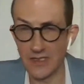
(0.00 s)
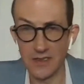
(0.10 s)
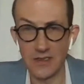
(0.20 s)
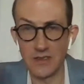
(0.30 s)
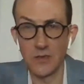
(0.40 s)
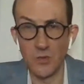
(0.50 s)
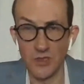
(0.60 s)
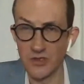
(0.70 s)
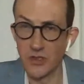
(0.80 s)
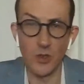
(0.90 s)
and
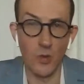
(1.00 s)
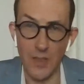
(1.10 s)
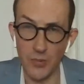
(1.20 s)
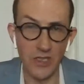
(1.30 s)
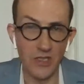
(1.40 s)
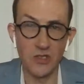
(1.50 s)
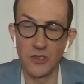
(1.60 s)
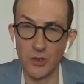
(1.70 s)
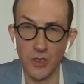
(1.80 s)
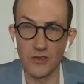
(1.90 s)
there's no
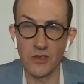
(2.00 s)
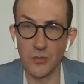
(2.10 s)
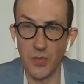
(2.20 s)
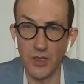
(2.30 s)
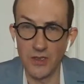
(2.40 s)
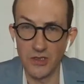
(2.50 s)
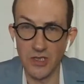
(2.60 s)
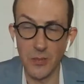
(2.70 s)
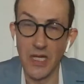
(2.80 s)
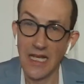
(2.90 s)
cooperation, no long-term
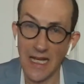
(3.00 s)
partnership,